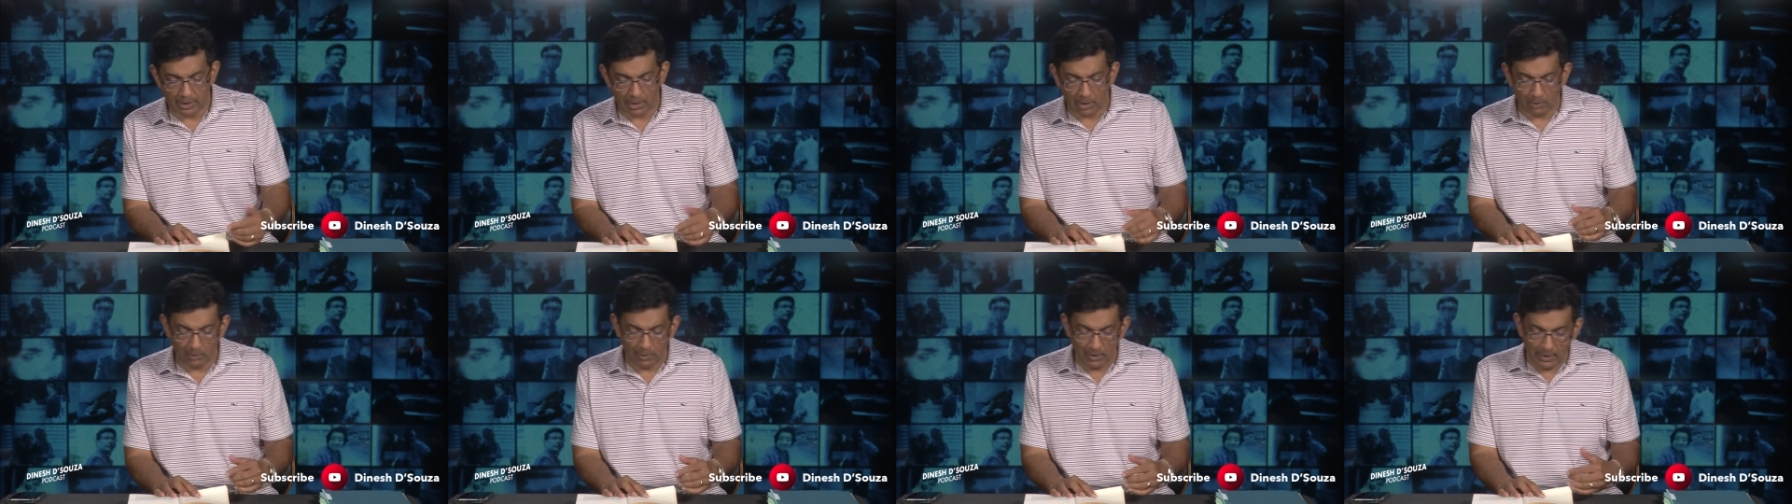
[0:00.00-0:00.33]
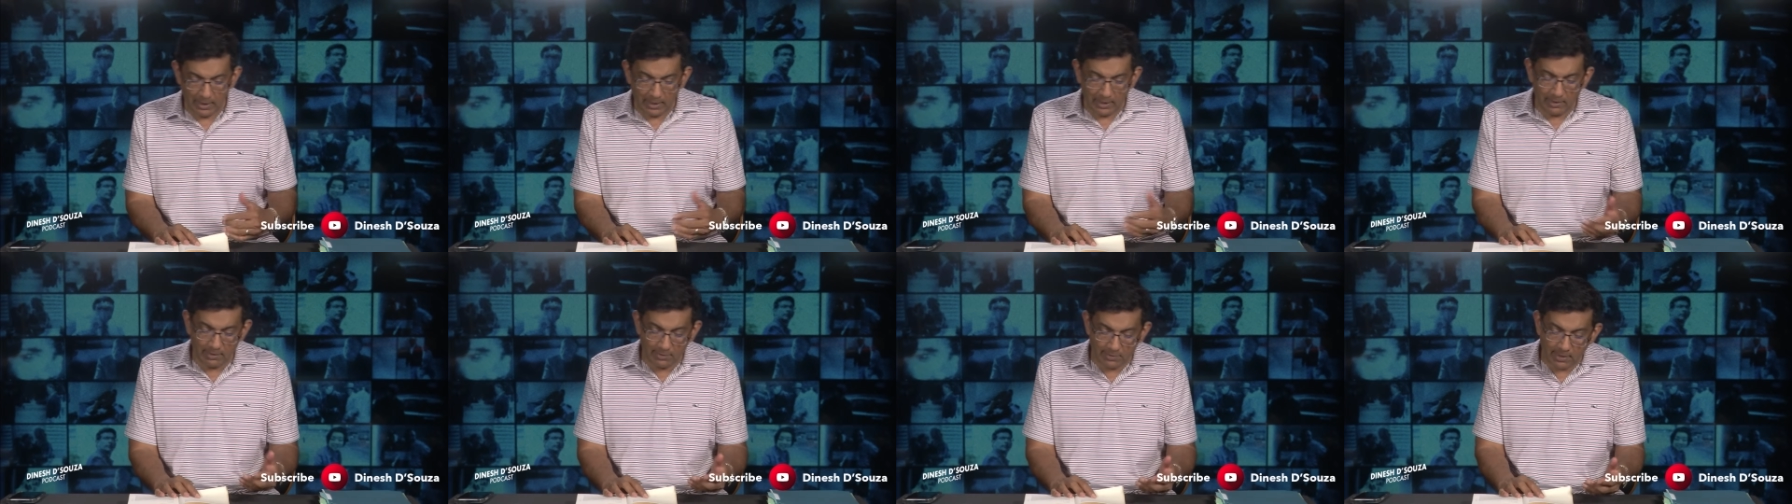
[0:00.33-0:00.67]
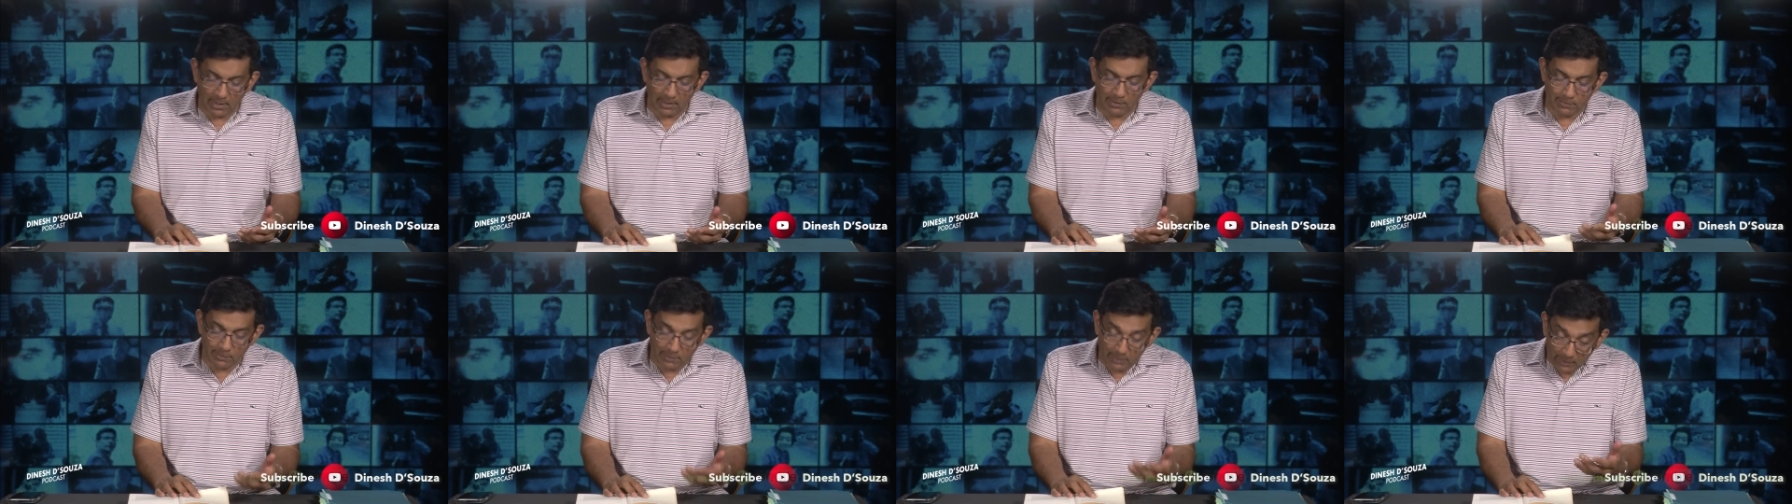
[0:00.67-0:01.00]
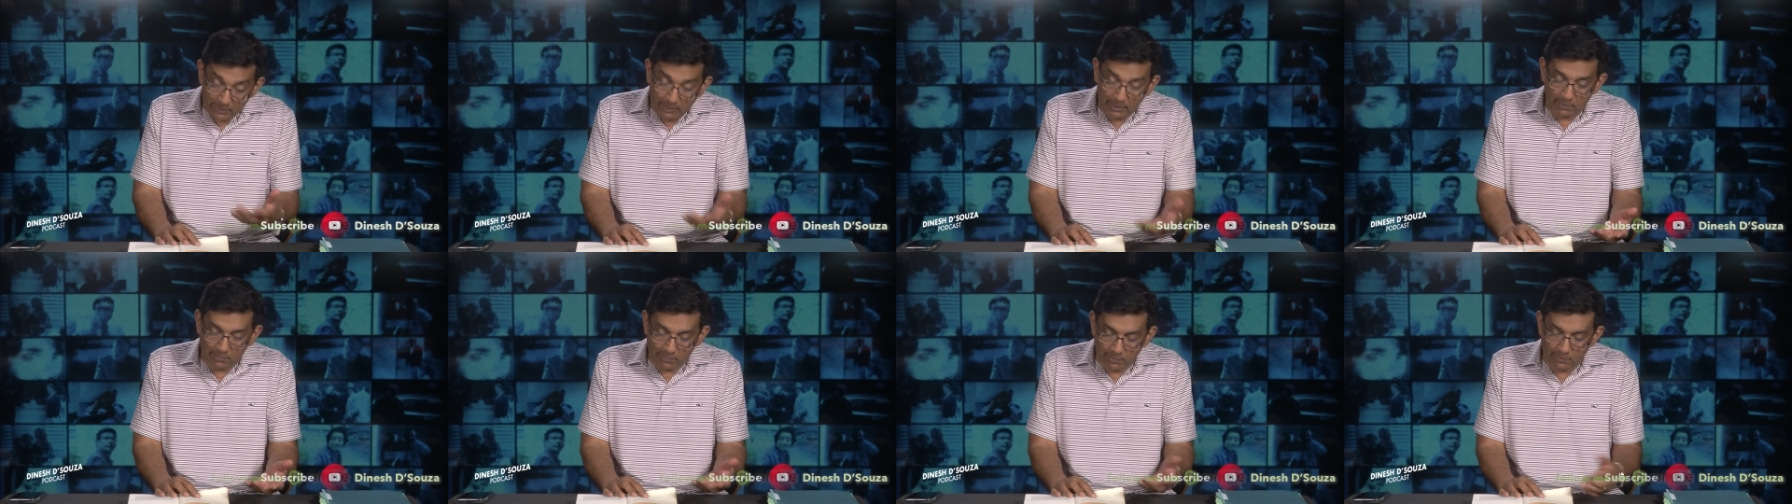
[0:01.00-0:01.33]
Now, it says,
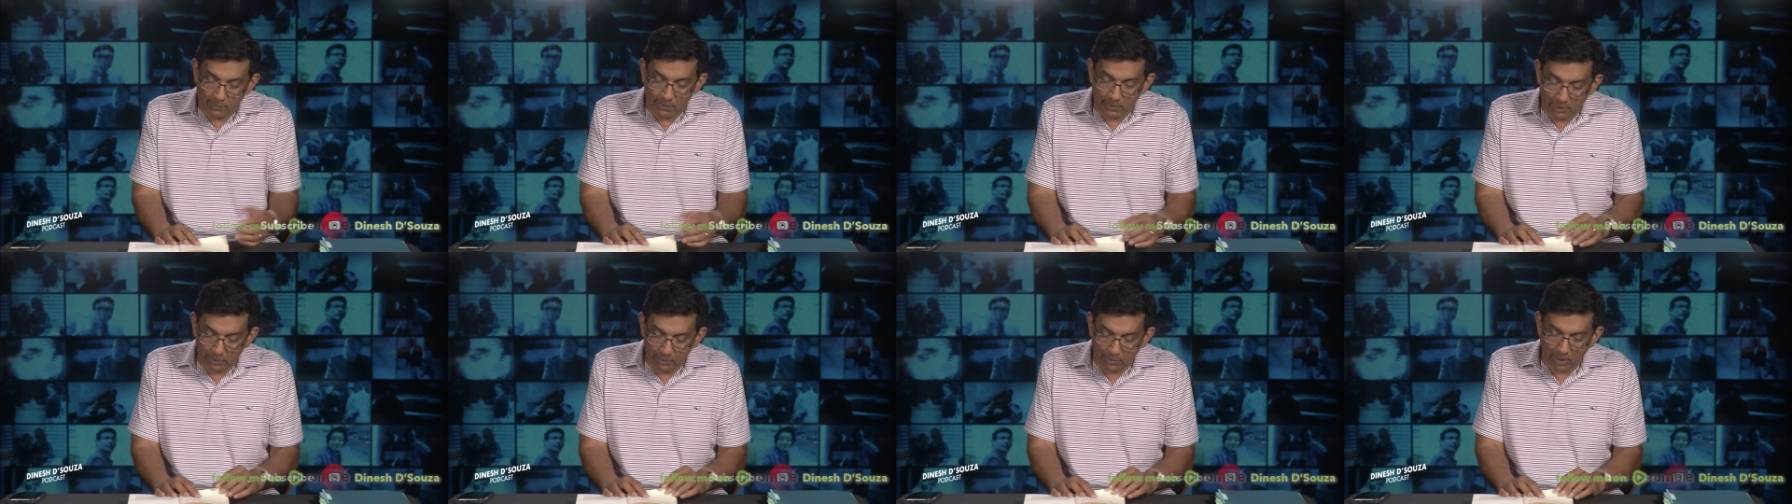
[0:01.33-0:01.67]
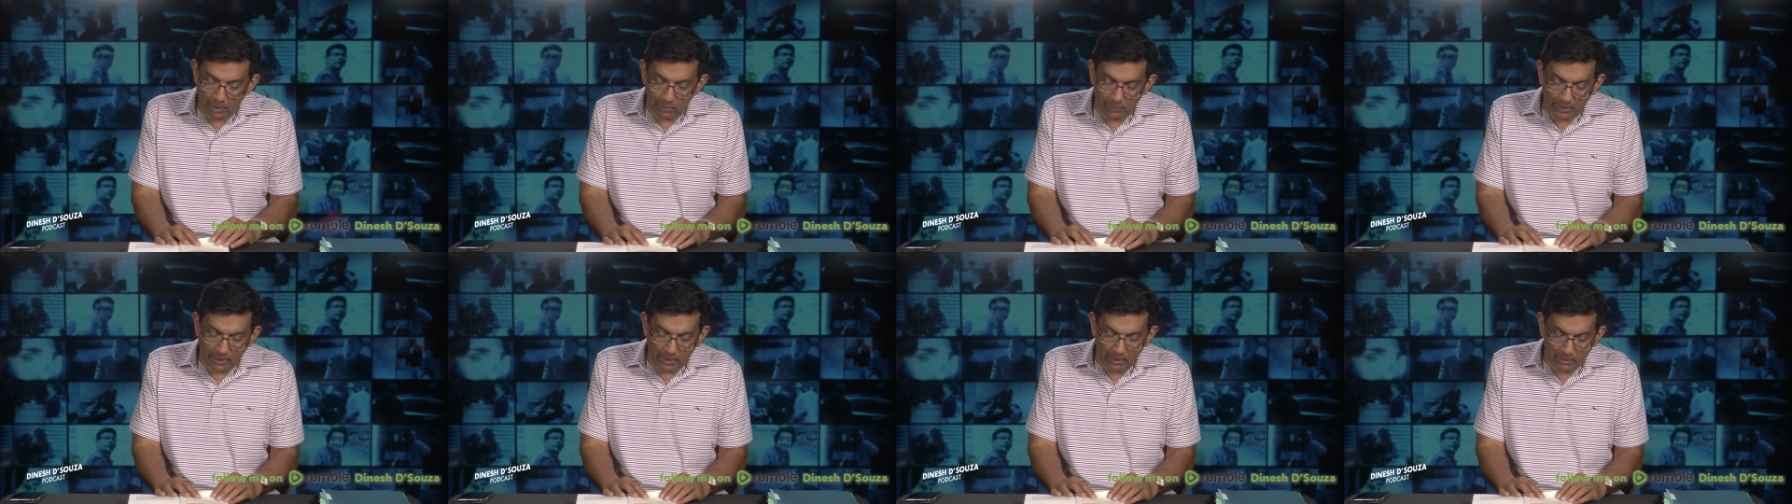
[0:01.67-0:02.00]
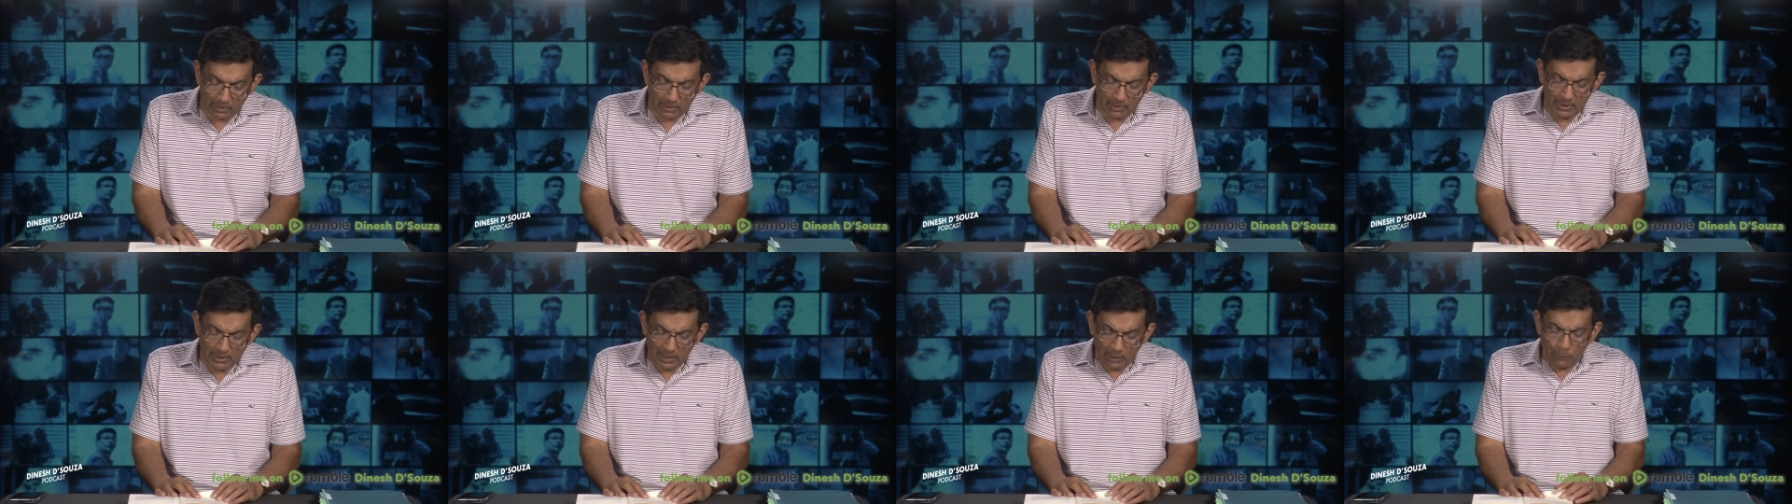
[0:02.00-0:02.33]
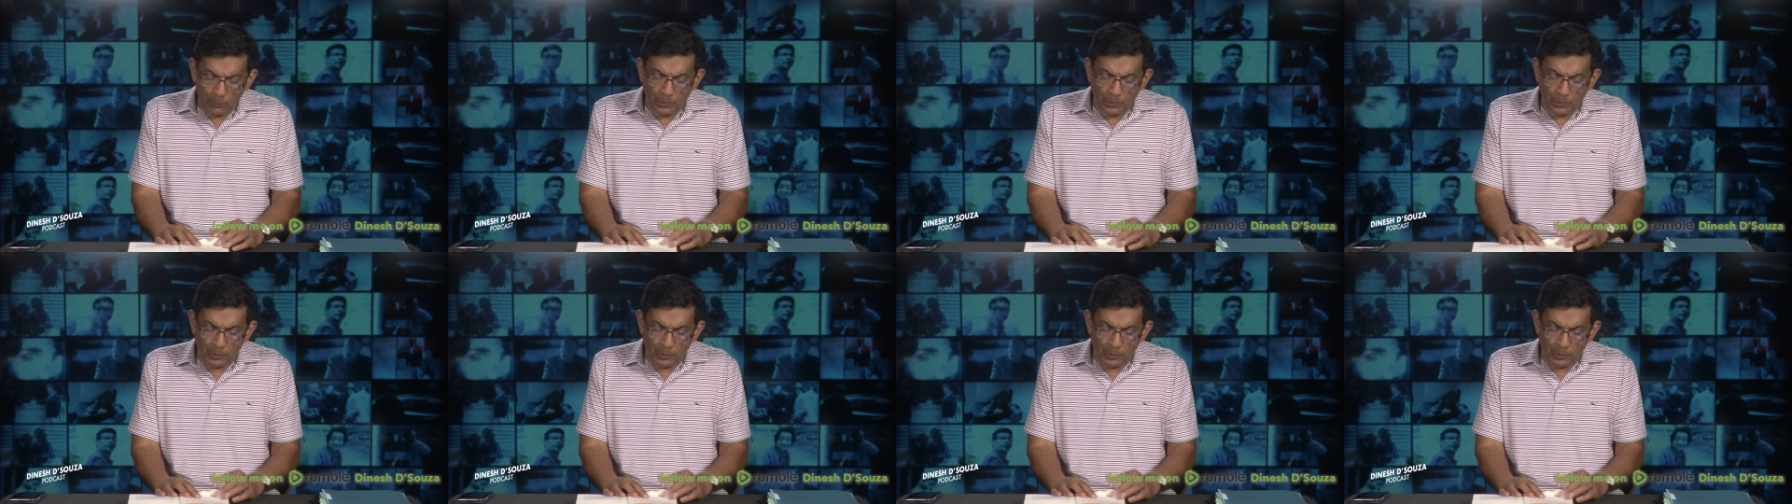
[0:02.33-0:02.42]
this is the interrogator,